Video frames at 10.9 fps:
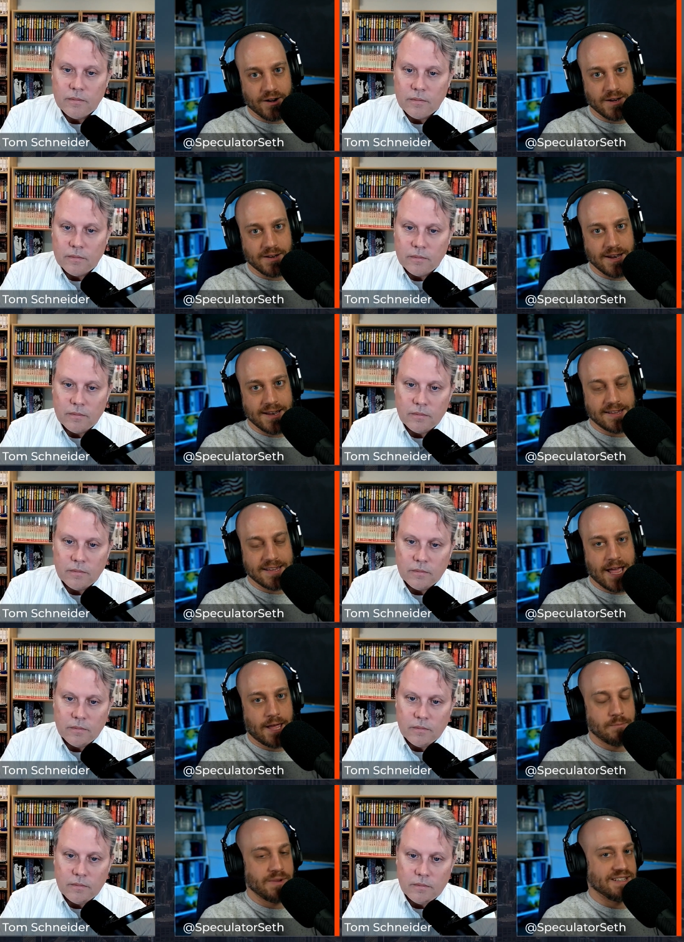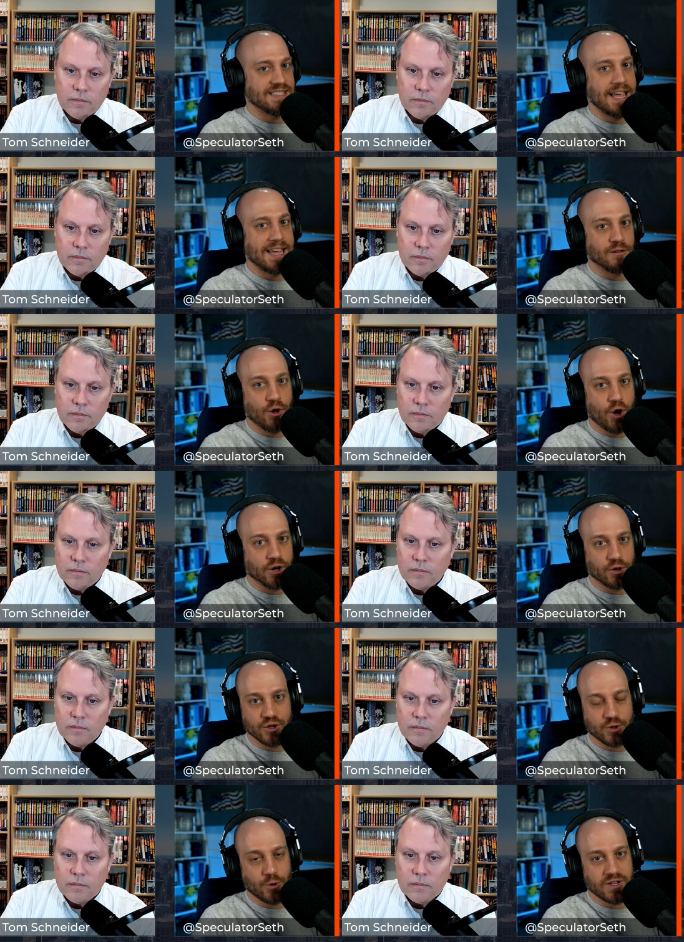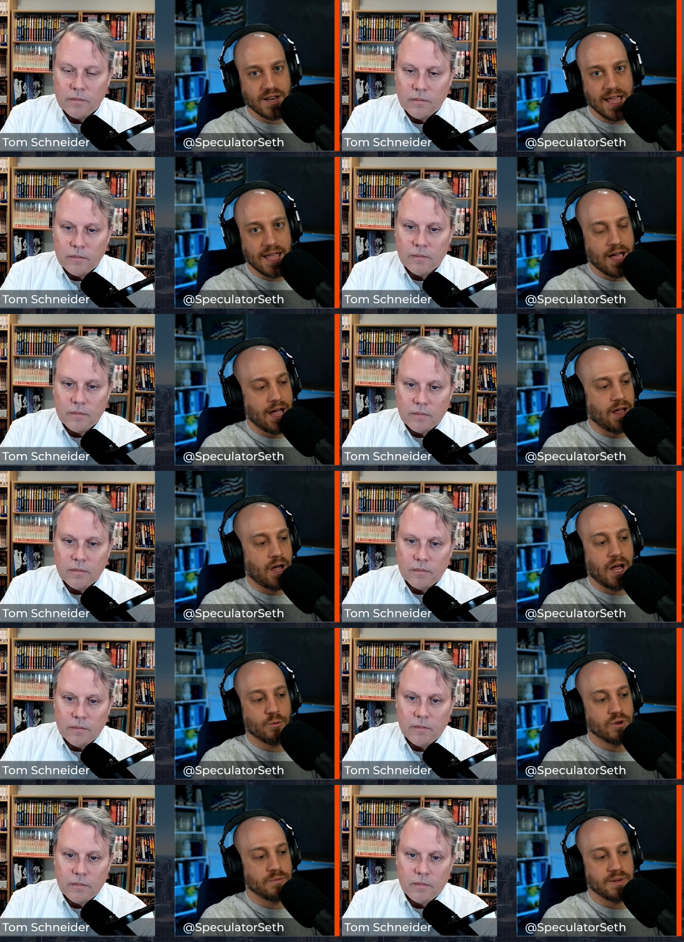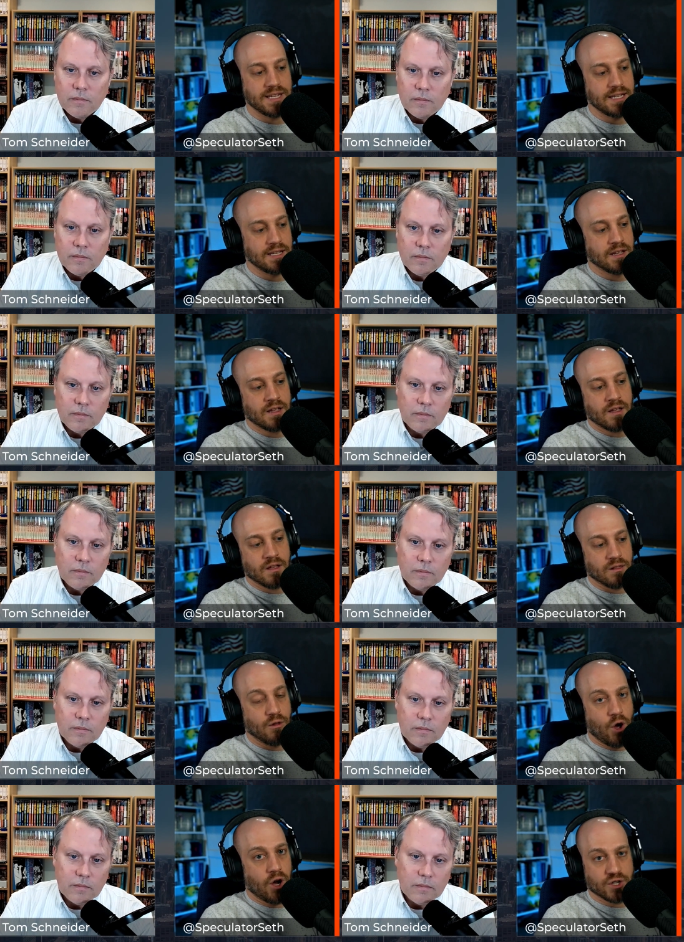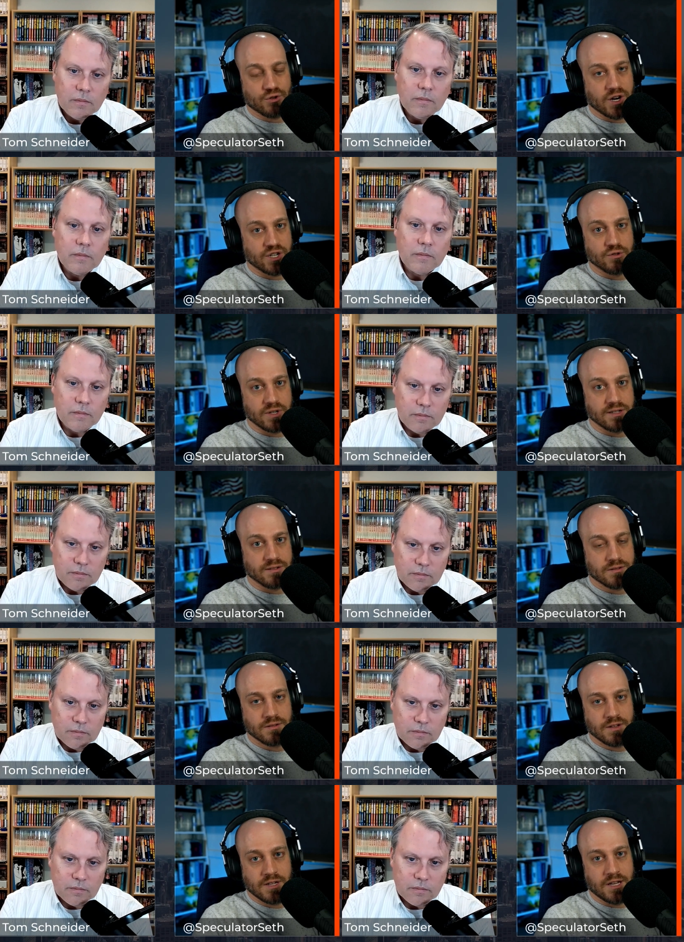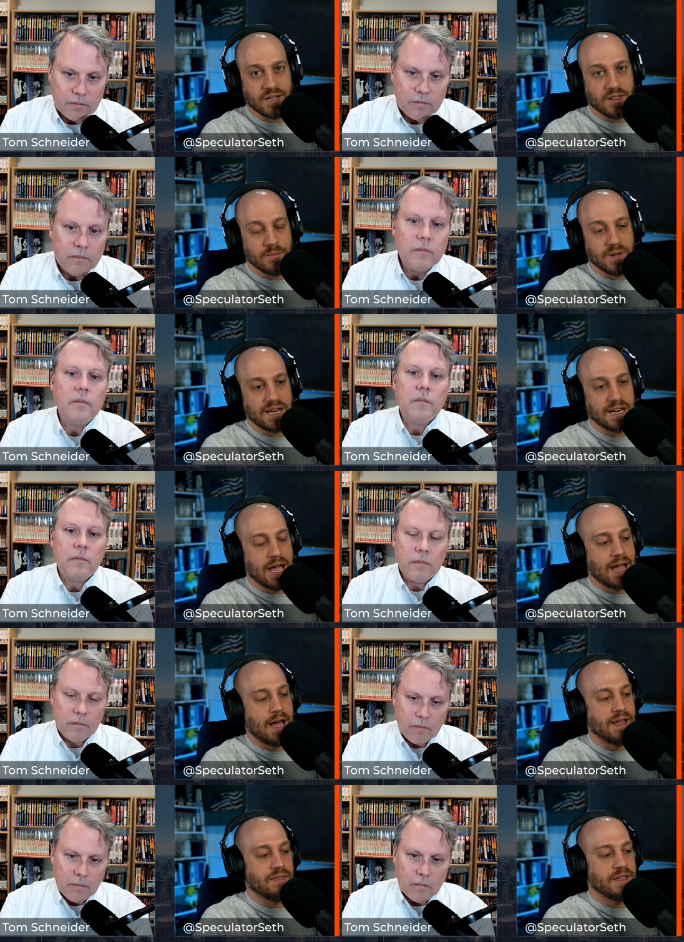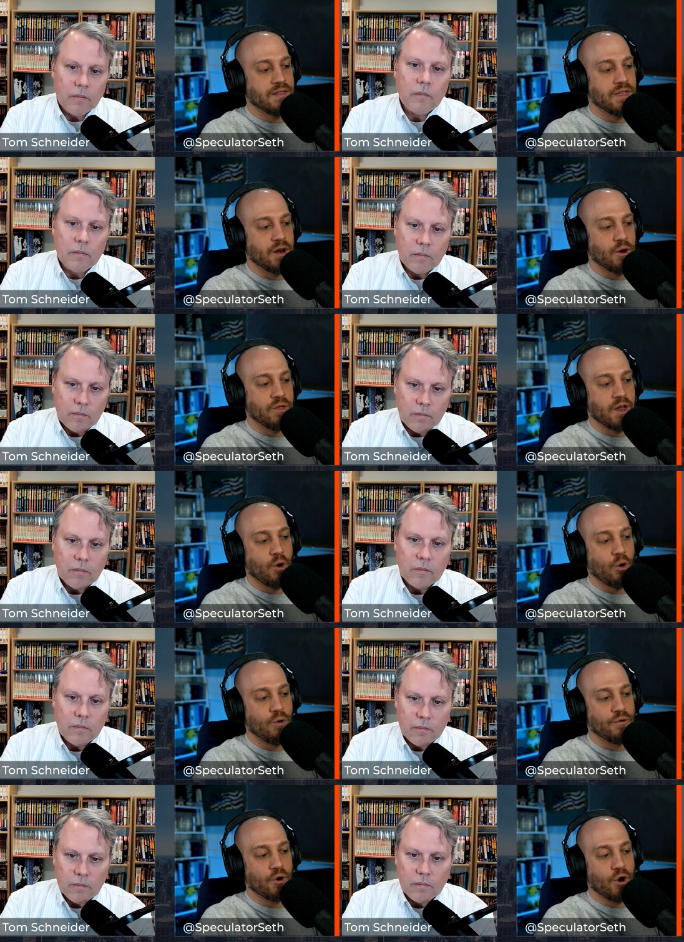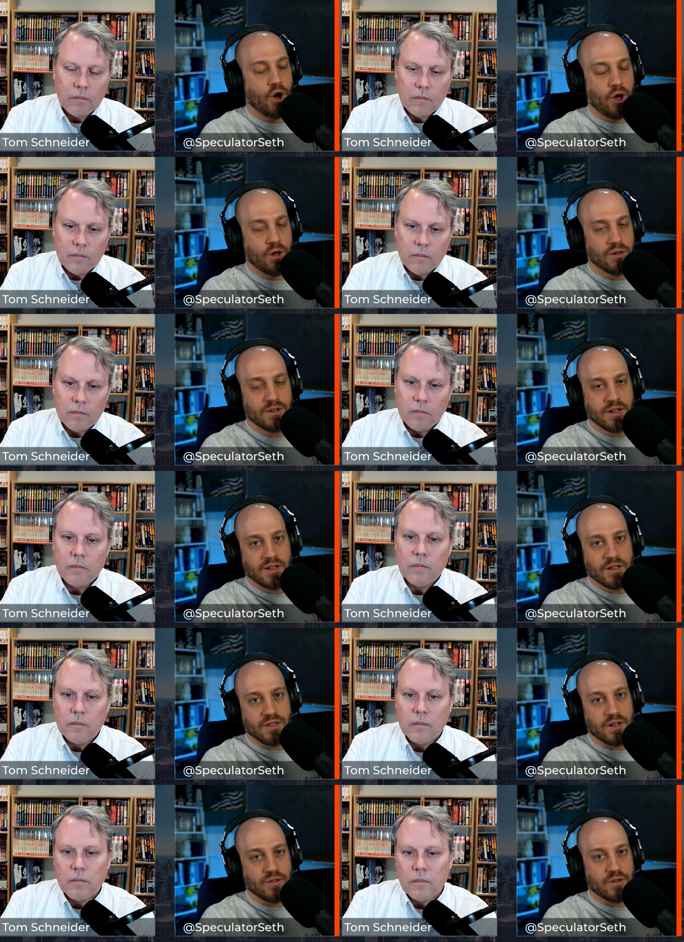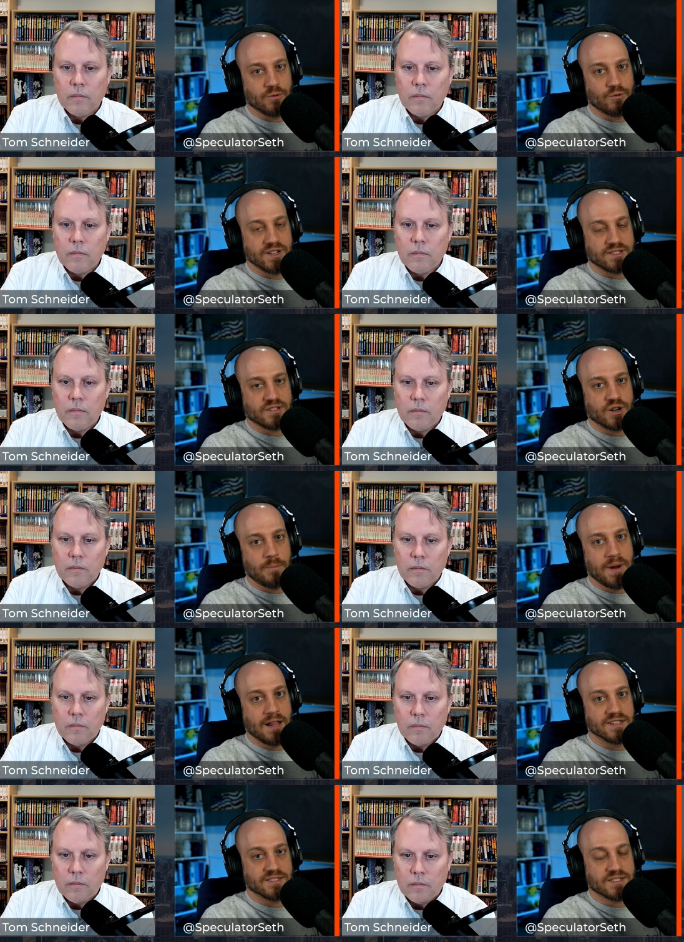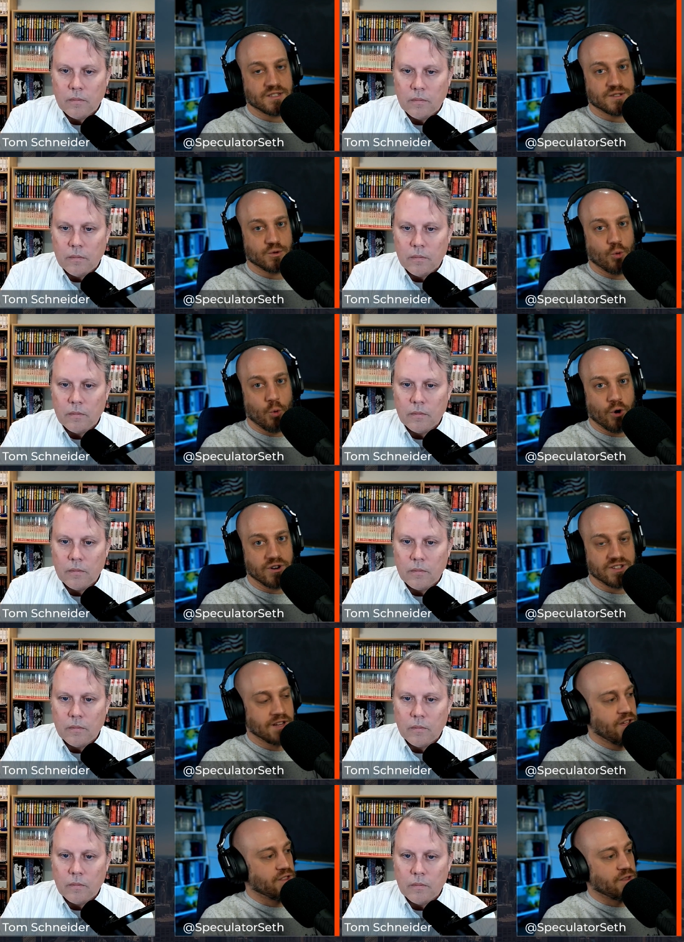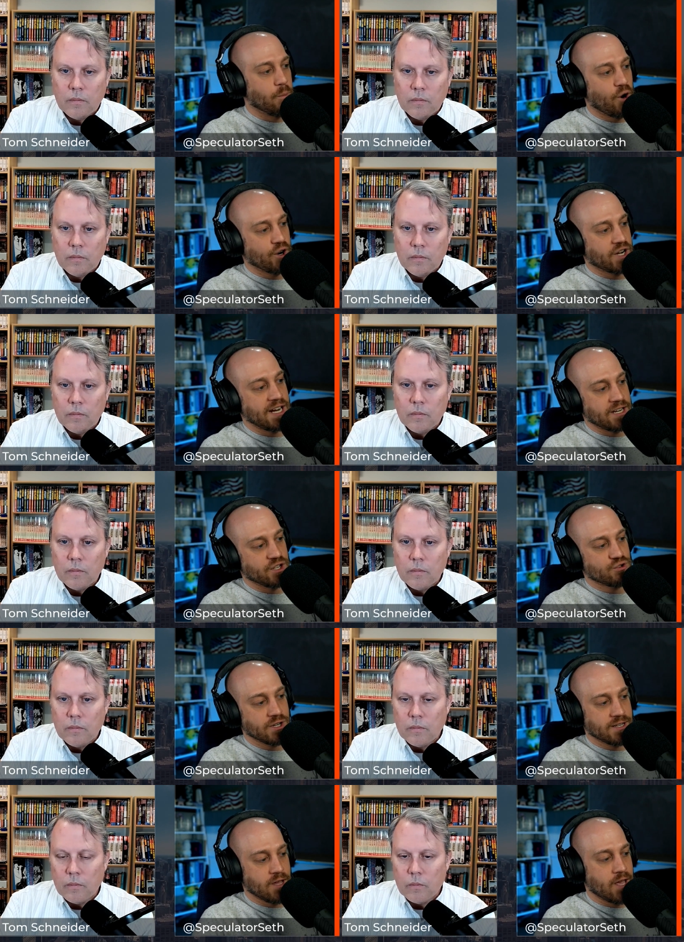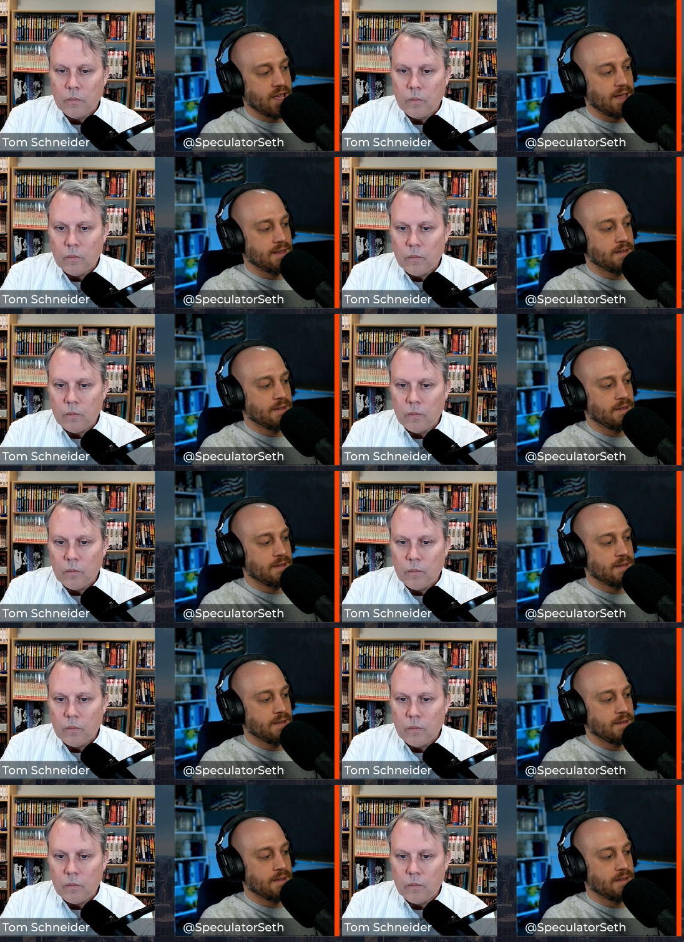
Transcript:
Speaker 1: and had me say long or short today, I I would be long treasuries into the meeting. I I think that that overall the, the risks are balanced towards the market and uh,